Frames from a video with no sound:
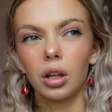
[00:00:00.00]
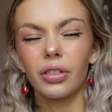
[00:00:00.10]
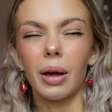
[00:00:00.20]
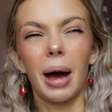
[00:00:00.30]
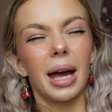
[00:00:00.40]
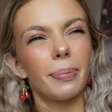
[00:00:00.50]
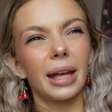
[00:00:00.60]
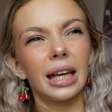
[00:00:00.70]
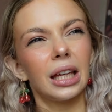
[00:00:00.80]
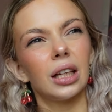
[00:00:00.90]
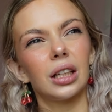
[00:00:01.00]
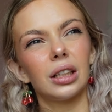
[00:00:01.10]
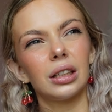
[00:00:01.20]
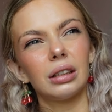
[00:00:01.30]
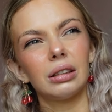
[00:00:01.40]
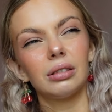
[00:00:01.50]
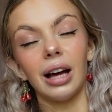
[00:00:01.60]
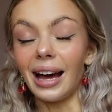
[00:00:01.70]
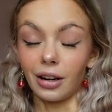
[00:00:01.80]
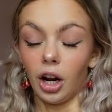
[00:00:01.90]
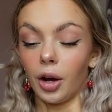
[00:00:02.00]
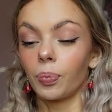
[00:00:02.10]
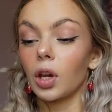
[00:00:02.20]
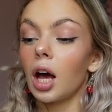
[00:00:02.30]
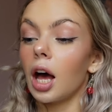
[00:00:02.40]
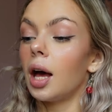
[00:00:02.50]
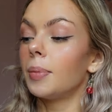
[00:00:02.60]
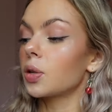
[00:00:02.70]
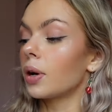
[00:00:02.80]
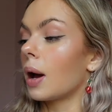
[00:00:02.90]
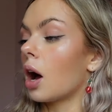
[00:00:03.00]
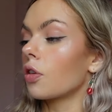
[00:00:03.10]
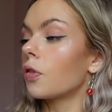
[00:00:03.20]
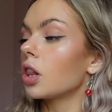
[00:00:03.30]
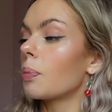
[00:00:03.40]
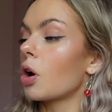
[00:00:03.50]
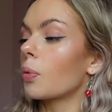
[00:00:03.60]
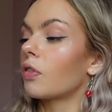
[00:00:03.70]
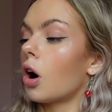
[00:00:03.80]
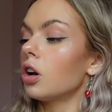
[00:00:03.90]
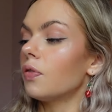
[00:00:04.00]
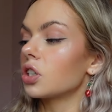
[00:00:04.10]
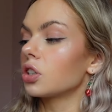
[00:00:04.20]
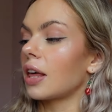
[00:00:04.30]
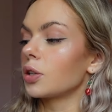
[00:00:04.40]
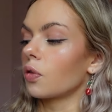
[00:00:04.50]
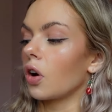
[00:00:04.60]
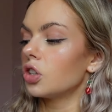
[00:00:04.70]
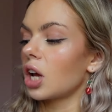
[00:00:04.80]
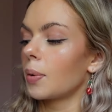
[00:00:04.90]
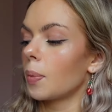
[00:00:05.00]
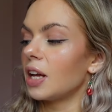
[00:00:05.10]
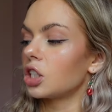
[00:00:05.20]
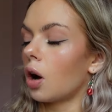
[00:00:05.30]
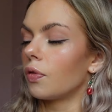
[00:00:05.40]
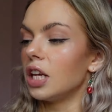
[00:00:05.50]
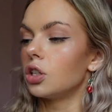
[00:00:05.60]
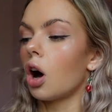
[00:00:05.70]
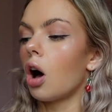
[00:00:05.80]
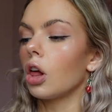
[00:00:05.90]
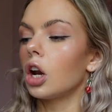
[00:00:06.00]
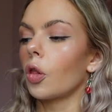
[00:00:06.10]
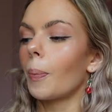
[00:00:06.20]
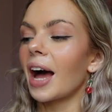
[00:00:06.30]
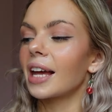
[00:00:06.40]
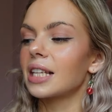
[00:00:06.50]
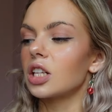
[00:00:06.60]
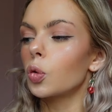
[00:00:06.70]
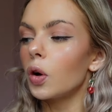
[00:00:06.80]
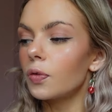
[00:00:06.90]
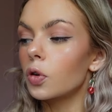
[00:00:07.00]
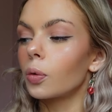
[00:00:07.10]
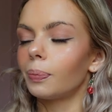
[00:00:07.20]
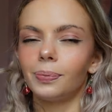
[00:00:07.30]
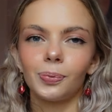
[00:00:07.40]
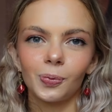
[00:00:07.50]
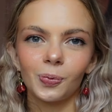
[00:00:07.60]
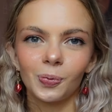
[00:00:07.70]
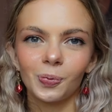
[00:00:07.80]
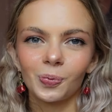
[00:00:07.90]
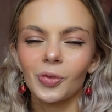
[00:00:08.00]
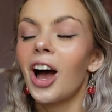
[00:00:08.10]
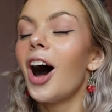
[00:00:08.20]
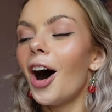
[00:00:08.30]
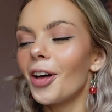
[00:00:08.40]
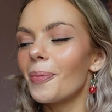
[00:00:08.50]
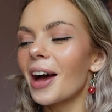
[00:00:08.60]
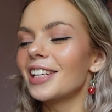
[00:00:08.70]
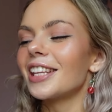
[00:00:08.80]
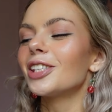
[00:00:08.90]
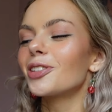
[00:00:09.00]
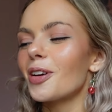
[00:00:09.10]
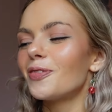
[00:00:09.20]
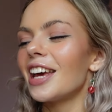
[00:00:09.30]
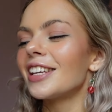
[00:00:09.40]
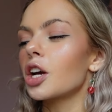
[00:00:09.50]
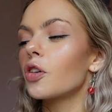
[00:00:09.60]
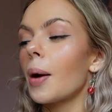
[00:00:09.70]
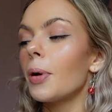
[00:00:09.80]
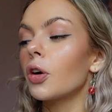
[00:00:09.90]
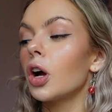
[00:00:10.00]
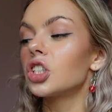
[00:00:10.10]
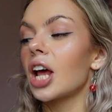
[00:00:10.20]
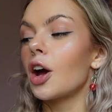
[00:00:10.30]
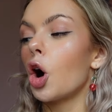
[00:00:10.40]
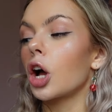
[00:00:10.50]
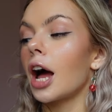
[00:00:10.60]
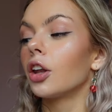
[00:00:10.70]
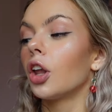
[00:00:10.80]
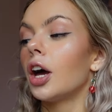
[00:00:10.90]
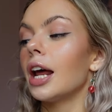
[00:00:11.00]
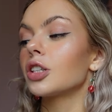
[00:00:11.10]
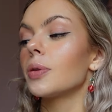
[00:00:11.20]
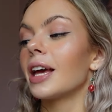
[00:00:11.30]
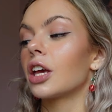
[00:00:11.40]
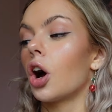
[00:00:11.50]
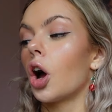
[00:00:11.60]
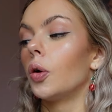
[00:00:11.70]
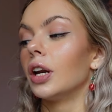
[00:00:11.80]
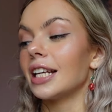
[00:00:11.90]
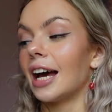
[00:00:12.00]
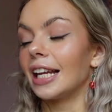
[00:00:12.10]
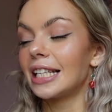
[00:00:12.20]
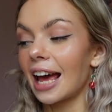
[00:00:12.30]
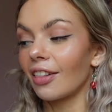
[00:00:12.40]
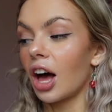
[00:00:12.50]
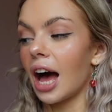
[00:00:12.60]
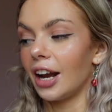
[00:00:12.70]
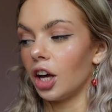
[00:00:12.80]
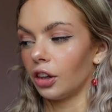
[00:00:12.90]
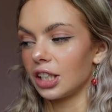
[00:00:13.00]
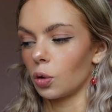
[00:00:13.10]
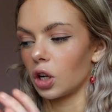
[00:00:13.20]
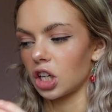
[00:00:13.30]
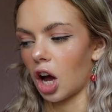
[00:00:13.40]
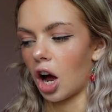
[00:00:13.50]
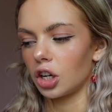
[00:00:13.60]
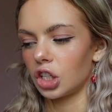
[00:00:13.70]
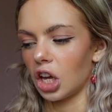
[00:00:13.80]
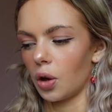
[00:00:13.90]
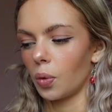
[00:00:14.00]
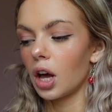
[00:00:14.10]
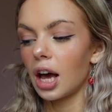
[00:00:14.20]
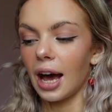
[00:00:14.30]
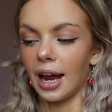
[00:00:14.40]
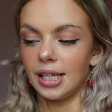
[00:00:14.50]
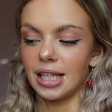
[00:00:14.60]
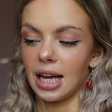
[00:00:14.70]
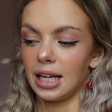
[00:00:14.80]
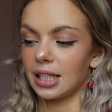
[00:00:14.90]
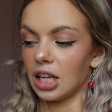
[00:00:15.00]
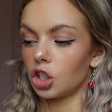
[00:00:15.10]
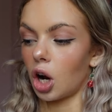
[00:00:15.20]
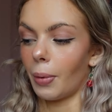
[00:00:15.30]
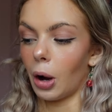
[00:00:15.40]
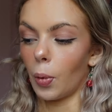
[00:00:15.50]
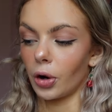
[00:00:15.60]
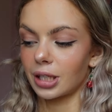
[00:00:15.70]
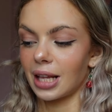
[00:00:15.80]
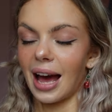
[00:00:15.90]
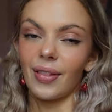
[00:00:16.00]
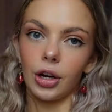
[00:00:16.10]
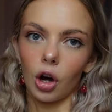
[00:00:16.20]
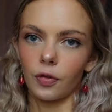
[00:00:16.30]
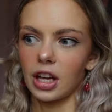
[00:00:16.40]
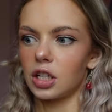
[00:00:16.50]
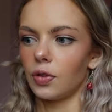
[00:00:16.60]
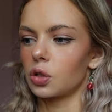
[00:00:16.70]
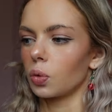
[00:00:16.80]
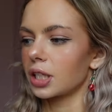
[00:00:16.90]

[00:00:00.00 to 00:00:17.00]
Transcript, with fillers: There might be. I don't know. Um, so anyway, on the front of the book, we've got unofficial tales of crochet with a picture of the doll, and on the back it says quiff. On the back it says Swifties, grab a crochet hook and learn how to make your own Tiny Taylor and her little guitar too. And it says Chartwell books there, and then not for individual